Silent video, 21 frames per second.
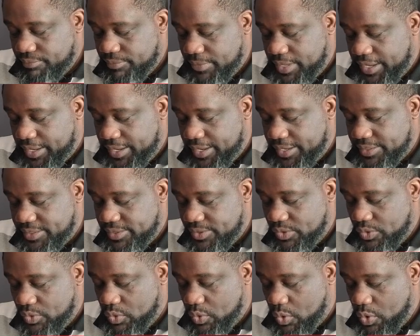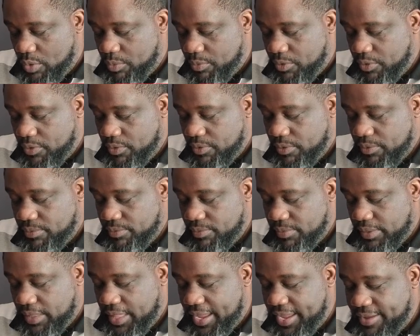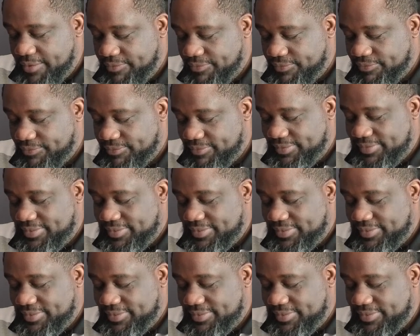I guess normal life.